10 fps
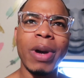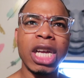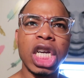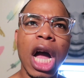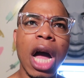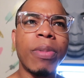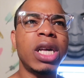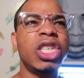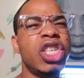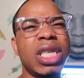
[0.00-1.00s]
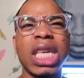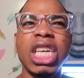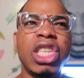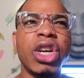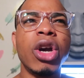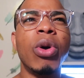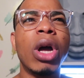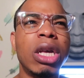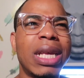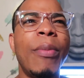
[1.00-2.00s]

to my job because it's just easier because